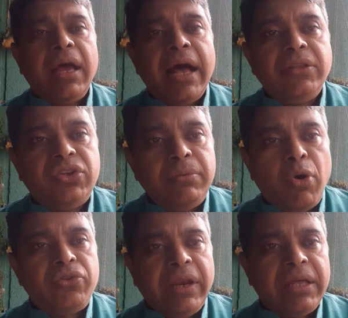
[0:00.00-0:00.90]
And Jean
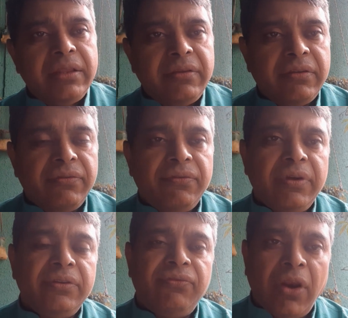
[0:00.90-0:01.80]
Baudrillard is
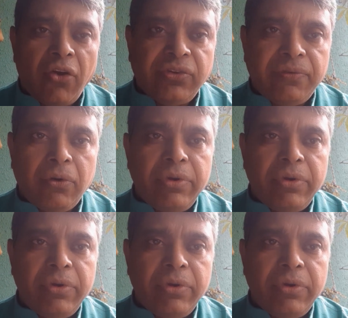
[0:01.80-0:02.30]
a philosopher.